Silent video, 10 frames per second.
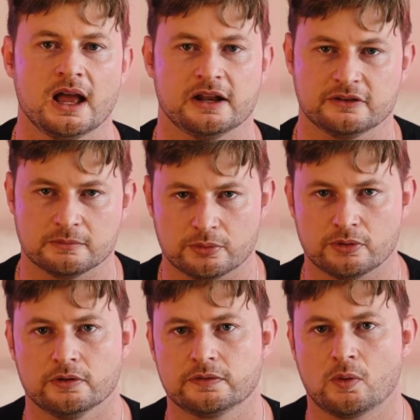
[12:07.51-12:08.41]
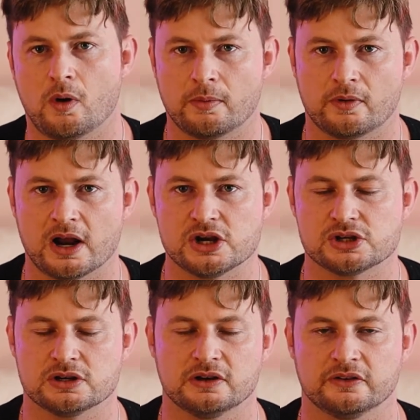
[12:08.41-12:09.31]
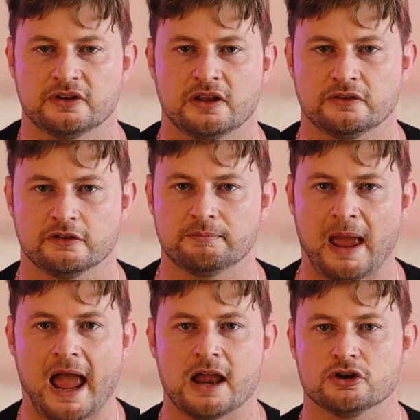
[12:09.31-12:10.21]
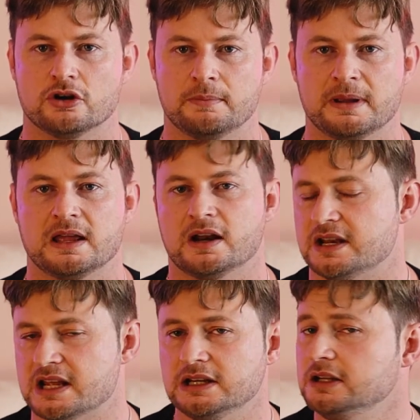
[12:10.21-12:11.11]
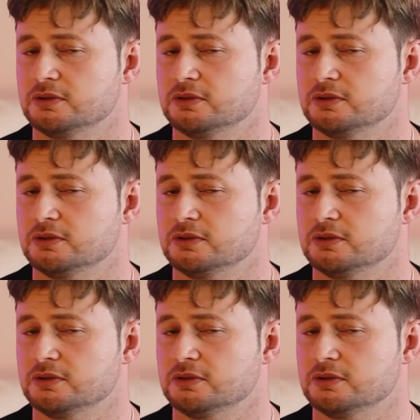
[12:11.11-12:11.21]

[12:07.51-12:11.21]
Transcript: It has improved cooperation in a sense of pan-European identity,